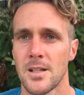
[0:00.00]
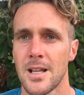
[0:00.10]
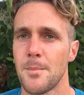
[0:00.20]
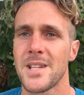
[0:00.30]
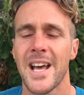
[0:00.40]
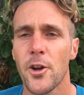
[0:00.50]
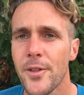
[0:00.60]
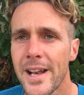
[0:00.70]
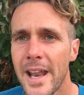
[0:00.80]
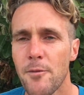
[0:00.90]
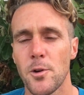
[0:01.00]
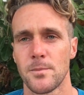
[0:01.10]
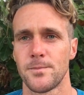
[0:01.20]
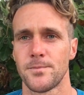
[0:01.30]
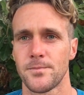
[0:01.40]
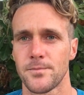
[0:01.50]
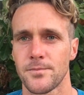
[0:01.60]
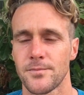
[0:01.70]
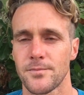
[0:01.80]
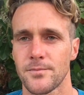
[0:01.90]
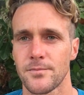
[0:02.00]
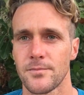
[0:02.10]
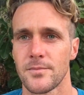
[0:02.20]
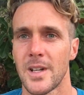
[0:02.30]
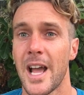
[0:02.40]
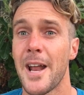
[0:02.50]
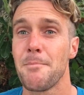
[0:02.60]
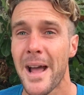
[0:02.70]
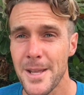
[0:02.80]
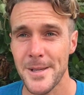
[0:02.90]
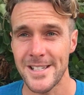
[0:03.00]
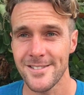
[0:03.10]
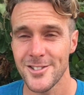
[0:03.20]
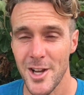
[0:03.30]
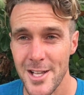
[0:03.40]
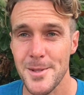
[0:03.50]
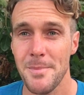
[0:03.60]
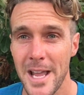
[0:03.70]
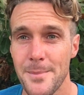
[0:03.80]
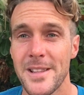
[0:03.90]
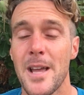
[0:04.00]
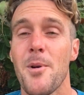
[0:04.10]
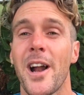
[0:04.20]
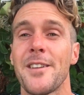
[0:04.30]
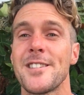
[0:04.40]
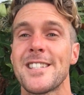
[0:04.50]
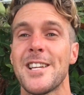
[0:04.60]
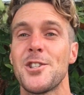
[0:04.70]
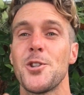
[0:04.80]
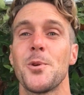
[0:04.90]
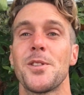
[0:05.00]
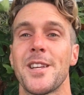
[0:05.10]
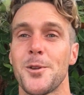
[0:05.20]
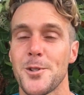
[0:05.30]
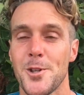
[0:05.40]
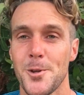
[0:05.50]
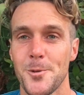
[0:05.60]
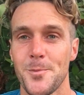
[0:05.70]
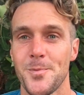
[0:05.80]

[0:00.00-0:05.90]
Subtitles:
Come down on their level. And maybe, just maybe, they might even teach you a thing or two.